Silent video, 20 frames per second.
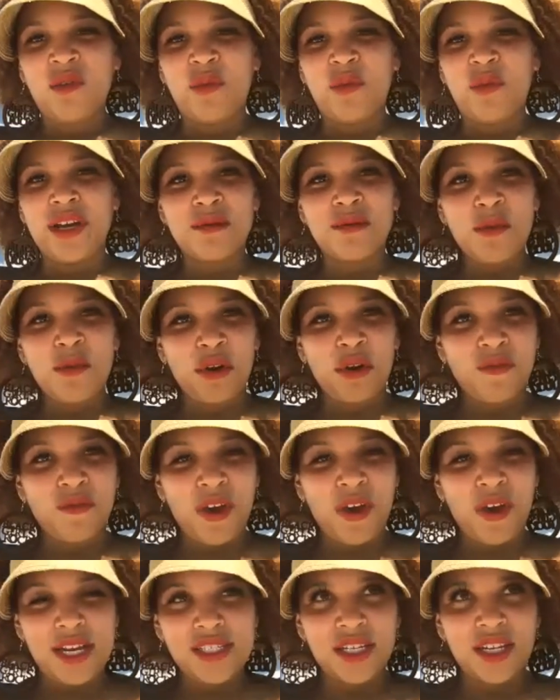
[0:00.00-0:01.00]
with the
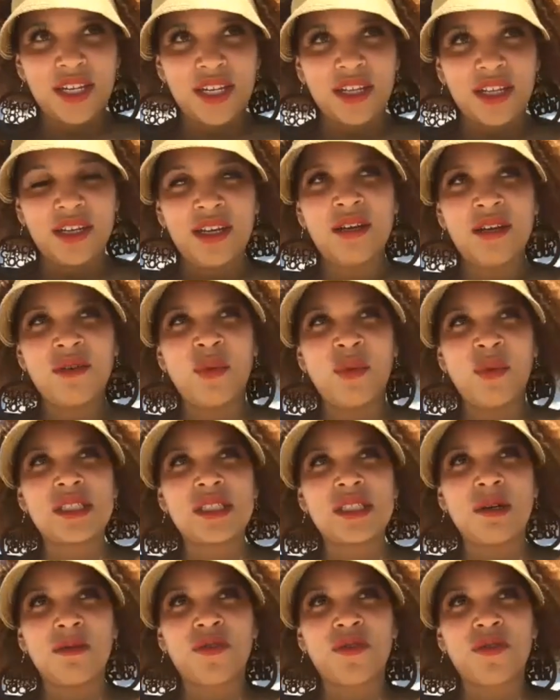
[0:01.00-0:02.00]
motivation and
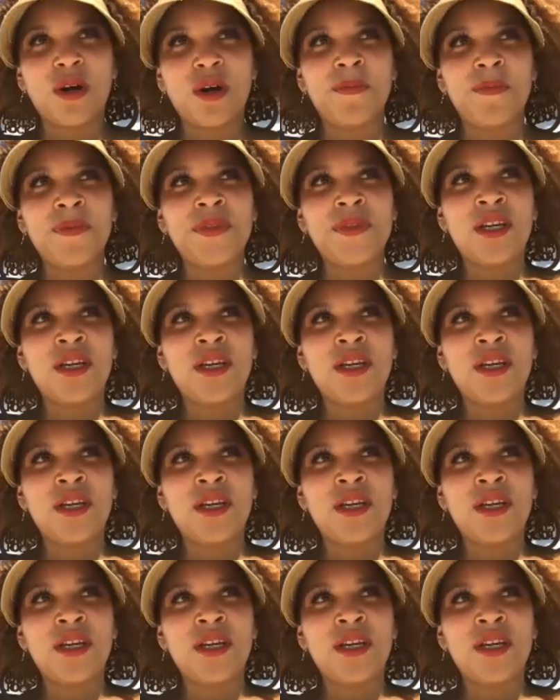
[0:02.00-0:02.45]
wisdom from